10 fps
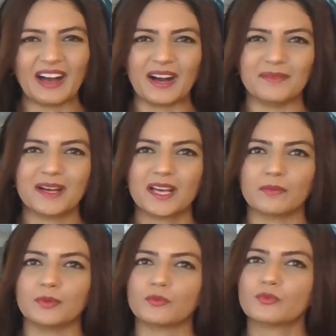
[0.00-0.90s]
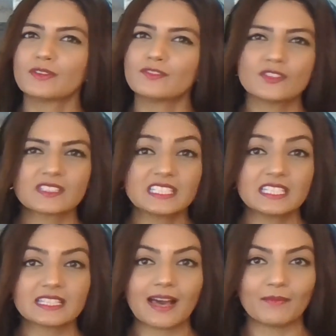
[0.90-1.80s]
But we've not seen
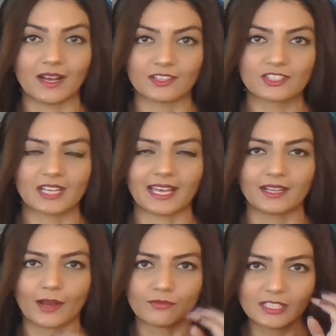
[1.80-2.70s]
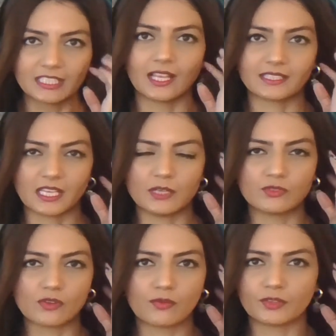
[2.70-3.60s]
it that much, and I really like that he
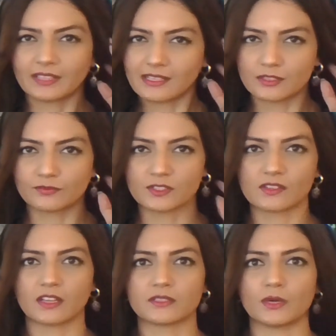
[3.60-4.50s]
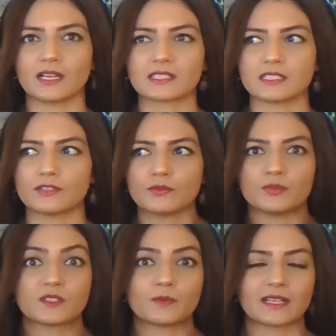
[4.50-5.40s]
was offering that different side to us, a
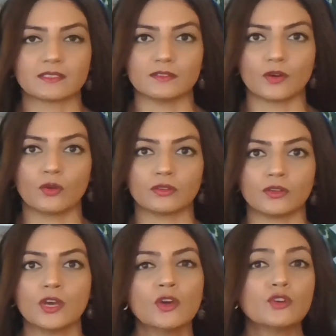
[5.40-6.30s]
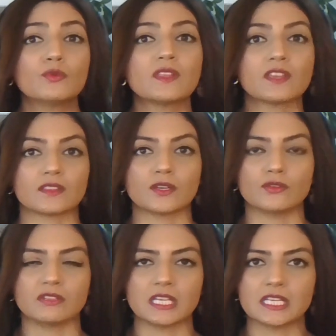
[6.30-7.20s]
different perspective on who we think that
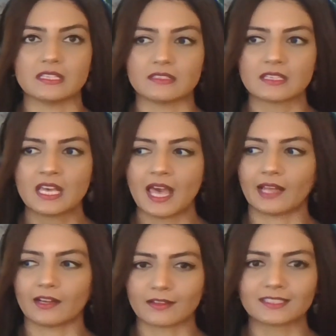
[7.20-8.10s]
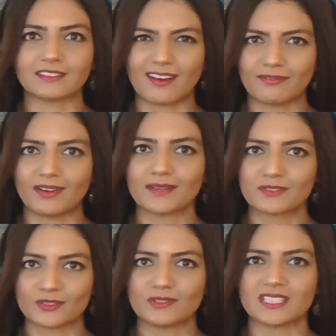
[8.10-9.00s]
HOONY is, and I think that that
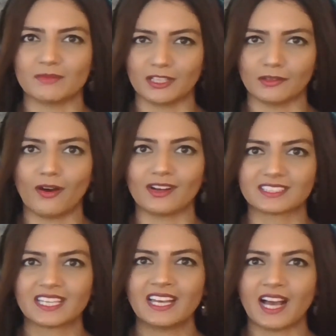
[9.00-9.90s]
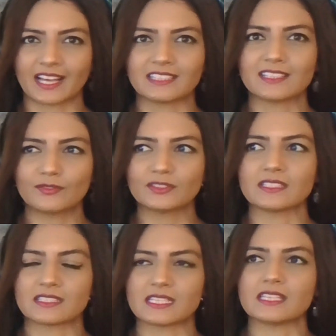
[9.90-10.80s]
vibe suits him a lot. I can
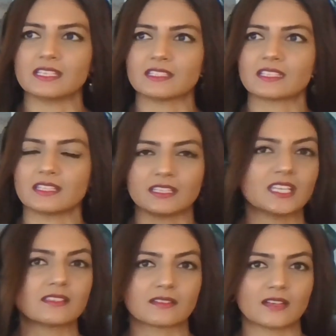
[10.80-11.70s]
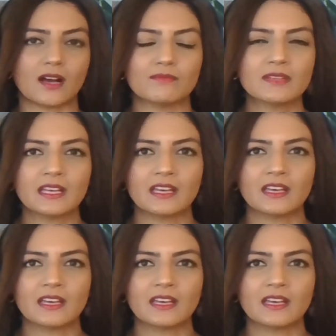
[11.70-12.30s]
definitely see that in the years to come,